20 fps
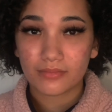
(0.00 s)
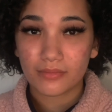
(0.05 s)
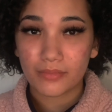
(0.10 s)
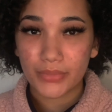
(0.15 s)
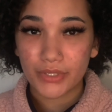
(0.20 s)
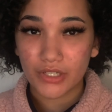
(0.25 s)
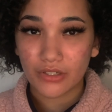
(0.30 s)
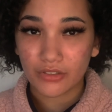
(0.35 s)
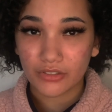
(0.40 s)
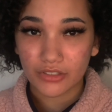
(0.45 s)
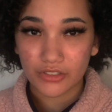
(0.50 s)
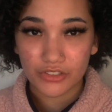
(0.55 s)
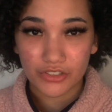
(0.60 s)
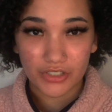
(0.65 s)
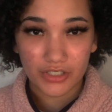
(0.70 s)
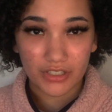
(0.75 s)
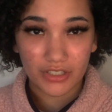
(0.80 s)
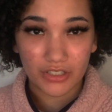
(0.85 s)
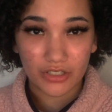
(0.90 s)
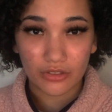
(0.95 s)
be on the
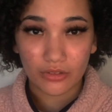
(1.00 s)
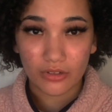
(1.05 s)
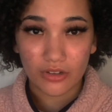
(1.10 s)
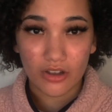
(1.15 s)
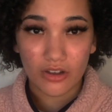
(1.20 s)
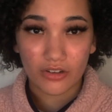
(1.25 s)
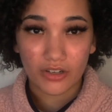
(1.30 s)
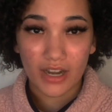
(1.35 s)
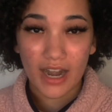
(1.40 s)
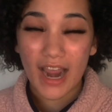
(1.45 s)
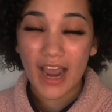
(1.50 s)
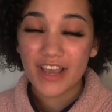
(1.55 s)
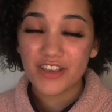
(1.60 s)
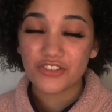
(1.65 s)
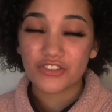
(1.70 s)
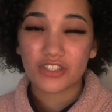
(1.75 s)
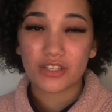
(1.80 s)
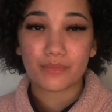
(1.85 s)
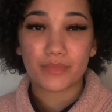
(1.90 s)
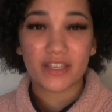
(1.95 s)
journey no longer. I
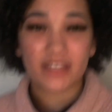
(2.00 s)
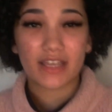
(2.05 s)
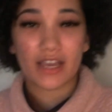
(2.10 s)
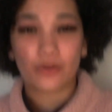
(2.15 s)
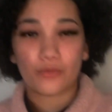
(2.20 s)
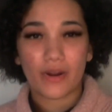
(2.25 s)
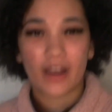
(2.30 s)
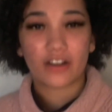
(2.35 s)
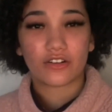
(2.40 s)
used to be that